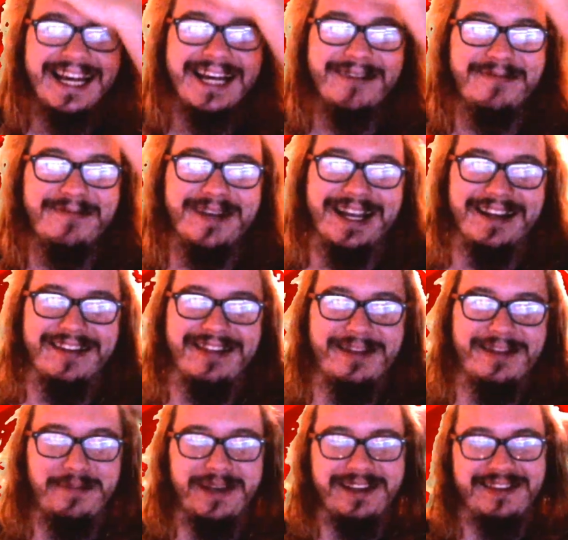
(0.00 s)
Because
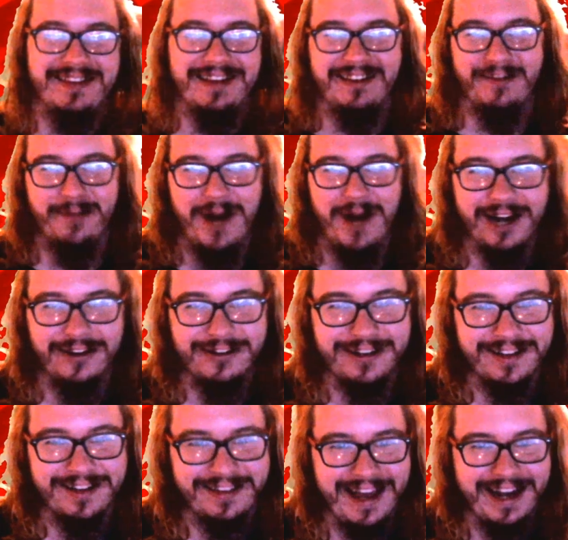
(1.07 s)
the business model
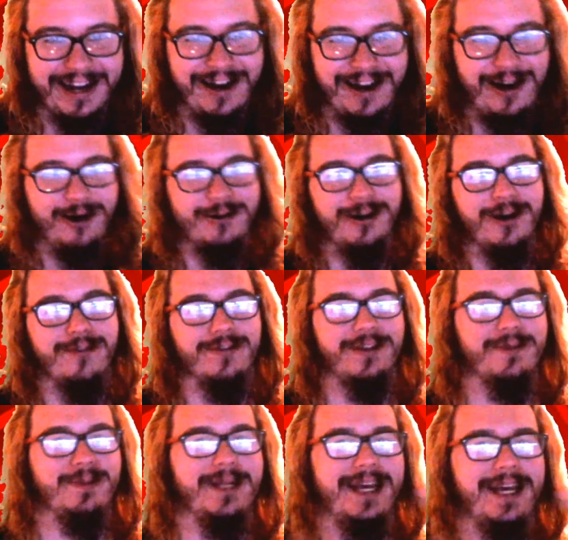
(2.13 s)
is kind of all over
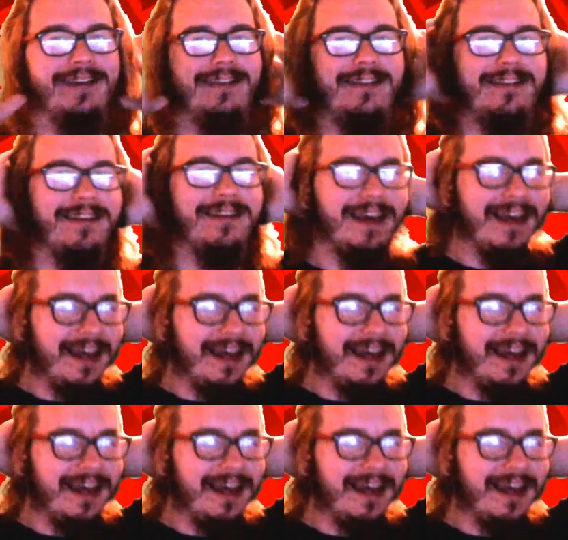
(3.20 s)
the place.